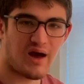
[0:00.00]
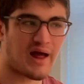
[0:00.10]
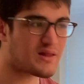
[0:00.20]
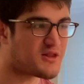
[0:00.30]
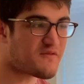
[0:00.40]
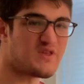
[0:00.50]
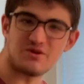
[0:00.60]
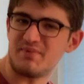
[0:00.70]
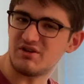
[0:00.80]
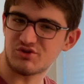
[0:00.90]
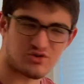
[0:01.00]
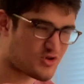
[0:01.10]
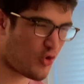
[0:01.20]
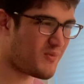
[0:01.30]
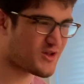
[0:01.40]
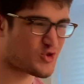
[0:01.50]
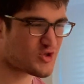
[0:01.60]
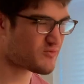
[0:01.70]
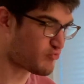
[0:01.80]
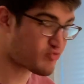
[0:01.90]
I love this piece so much,
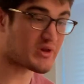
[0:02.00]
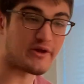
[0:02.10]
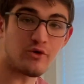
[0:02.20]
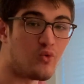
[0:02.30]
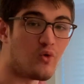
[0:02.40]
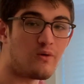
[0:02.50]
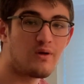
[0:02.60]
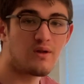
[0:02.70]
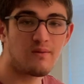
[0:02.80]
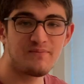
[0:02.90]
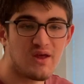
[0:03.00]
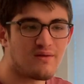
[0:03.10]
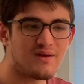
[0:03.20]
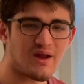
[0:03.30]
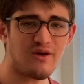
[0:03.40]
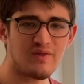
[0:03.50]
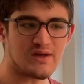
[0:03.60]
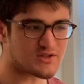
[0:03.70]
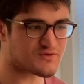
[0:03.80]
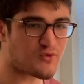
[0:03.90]
it's really cool. The entire thing
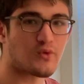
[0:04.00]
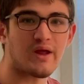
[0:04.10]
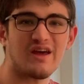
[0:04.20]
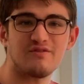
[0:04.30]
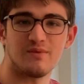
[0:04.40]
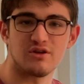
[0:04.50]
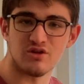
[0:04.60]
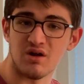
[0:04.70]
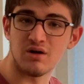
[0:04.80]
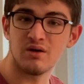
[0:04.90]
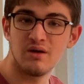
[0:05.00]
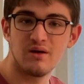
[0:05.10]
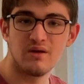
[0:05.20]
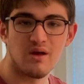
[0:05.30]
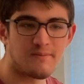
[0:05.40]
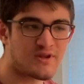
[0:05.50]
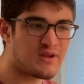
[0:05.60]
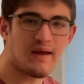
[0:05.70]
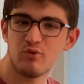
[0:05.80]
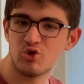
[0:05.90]
is 4.5 minutes long, but
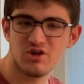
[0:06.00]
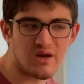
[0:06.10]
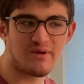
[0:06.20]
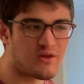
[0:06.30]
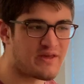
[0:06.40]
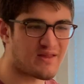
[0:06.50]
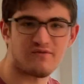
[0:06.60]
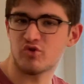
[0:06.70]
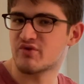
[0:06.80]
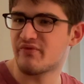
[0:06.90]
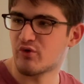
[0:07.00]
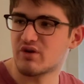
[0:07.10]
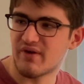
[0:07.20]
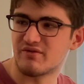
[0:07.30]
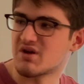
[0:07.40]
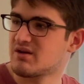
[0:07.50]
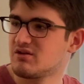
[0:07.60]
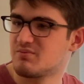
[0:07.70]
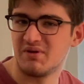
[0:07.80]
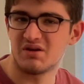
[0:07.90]
today we're just going to be looking at the first 45 seconds
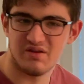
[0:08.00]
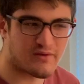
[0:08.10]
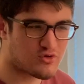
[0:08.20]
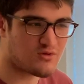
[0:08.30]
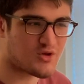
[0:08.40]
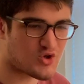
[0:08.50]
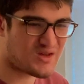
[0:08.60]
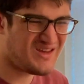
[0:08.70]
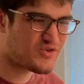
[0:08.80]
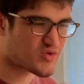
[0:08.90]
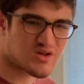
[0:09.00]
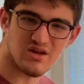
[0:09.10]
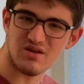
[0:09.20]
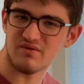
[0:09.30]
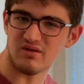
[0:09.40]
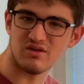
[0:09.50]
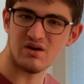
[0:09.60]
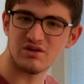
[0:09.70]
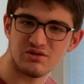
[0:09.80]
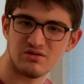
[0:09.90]
because there's so much interesting stuff to
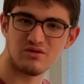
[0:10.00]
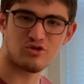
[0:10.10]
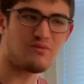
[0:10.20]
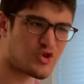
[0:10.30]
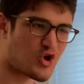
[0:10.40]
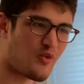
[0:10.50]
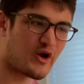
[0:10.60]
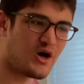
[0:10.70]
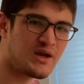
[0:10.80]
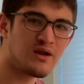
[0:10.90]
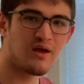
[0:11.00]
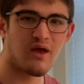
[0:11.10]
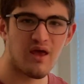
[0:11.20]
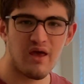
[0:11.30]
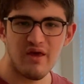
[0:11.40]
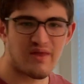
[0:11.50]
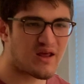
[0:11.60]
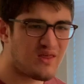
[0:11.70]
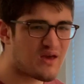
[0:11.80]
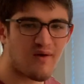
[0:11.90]
discuss, so much going on, that I
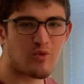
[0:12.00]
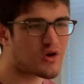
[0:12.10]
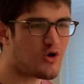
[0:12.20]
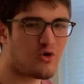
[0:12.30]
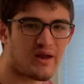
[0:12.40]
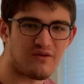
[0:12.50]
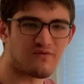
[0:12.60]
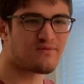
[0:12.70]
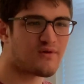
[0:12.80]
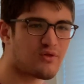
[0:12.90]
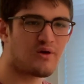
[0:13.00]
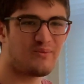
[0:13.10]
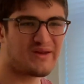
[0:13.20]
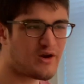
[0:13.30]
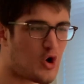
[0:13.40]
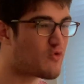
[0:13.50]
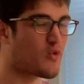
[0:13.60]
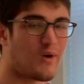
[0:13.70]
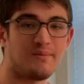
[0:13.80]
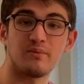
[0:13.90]
think if I were to go any further, it would get
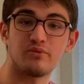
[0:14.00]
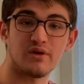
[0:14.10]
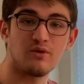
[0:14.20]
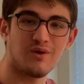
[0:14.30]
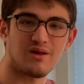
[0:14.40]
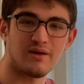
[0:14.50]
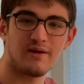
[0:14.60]
overwhelming pretty quickly.